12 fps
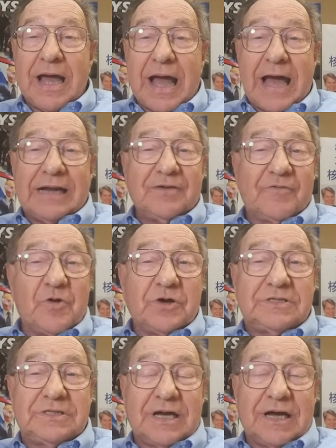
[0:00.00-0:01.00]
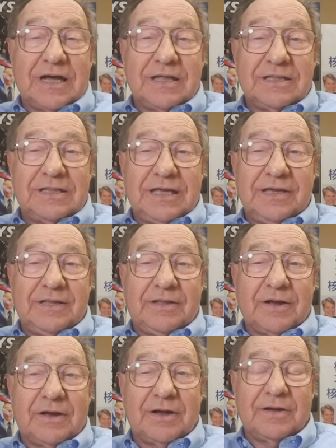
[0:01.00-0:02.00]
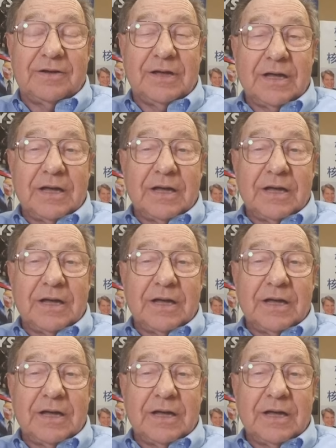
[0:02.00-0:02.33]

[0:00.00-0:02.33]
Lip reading: And of course, the